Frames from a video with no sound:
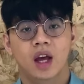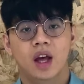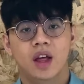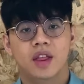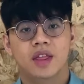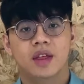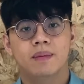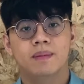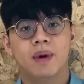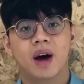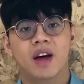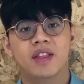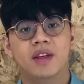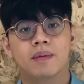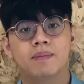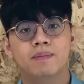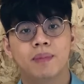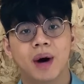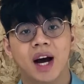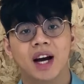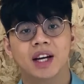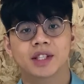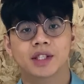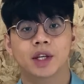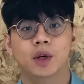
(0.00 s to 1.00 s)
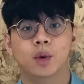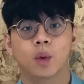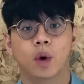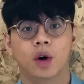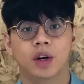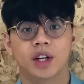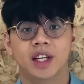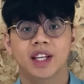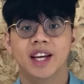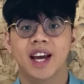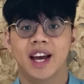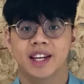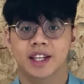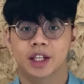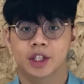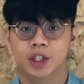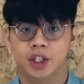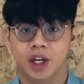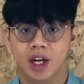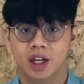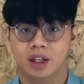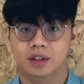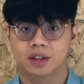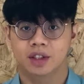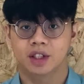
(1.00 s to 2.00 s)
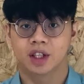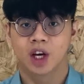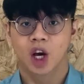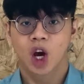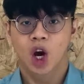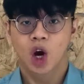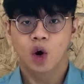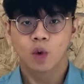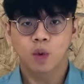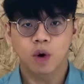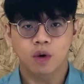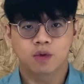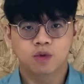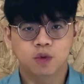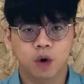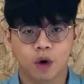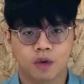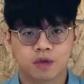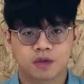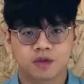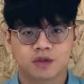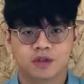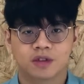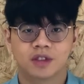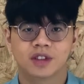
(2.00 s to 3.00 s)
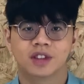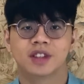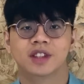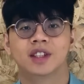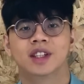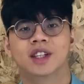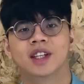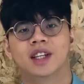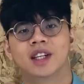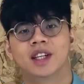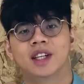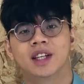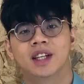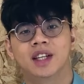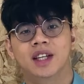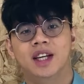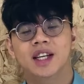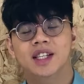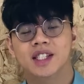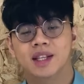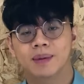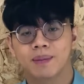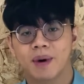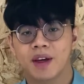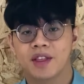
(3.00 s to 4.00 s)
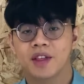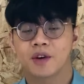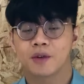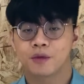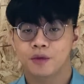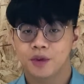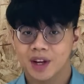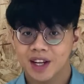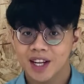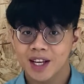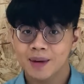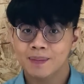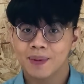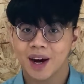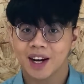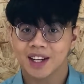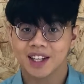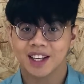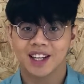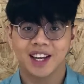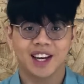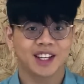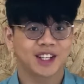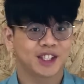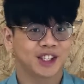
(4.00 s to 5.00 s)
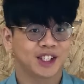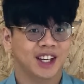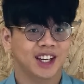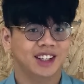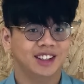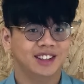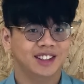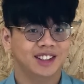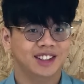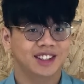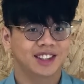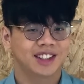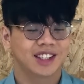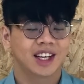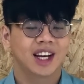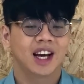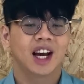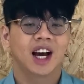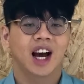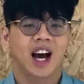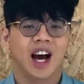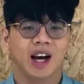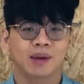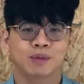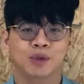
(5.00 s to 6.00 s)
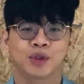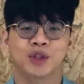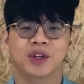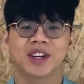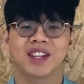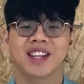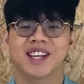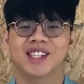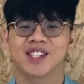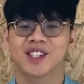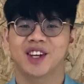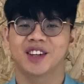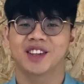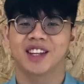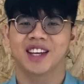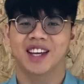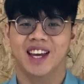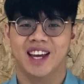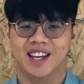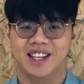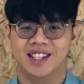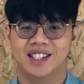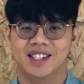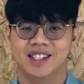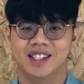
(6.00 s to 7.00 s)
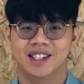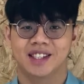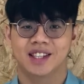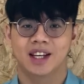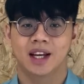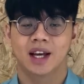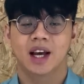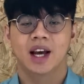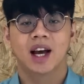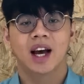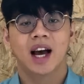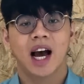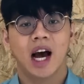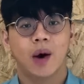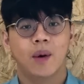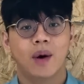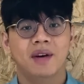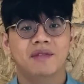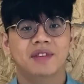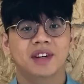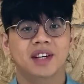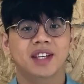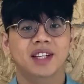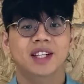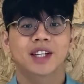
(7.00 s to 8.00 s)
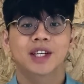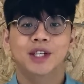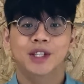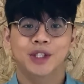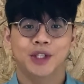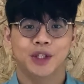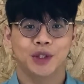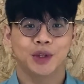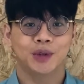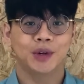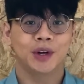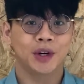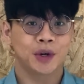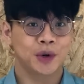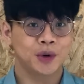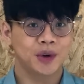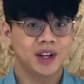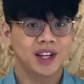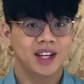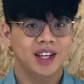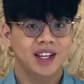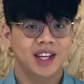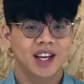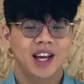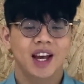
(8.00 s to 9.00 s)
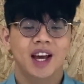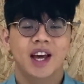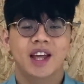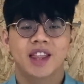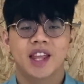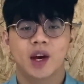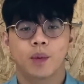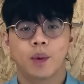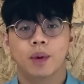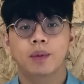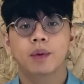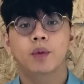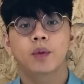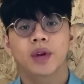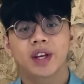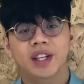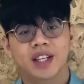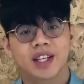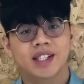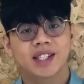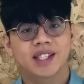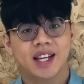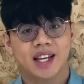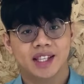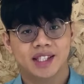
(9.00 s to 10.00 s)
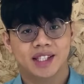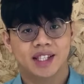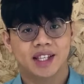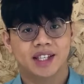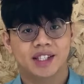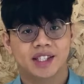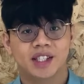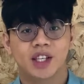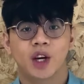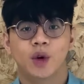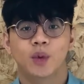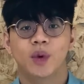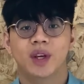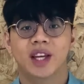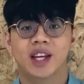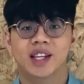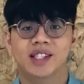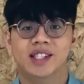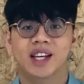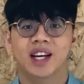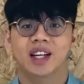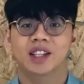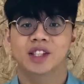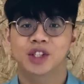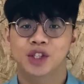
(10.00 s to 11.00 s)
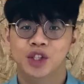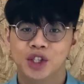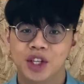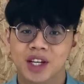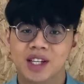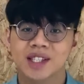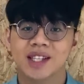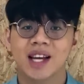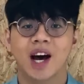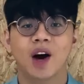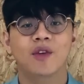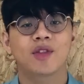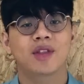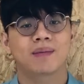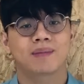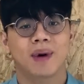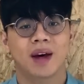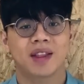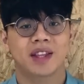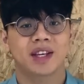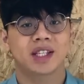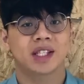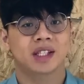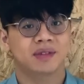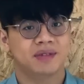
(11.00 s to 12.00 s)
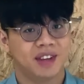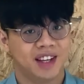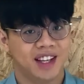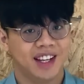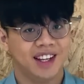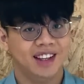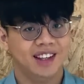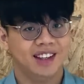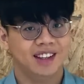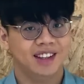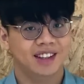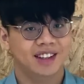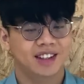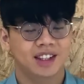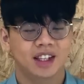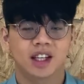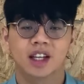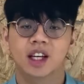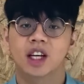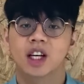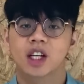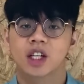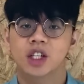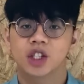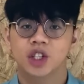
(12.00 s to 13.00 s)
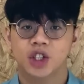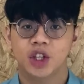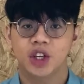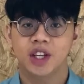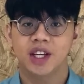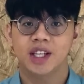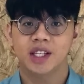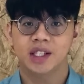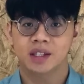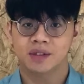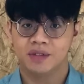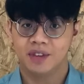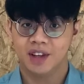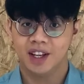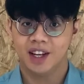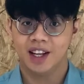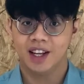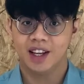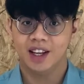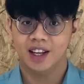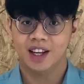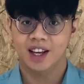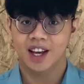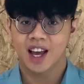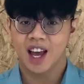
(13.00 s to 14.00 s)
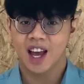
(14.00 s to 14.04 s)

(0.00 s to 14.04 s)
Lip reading: The mother barked a warning at her child. Woof woof! Is the mother really barking at the child? I'm sure that's not the case. However, do you agree that when we read this sentence, we can tell just how the mother is feeling? She is feeling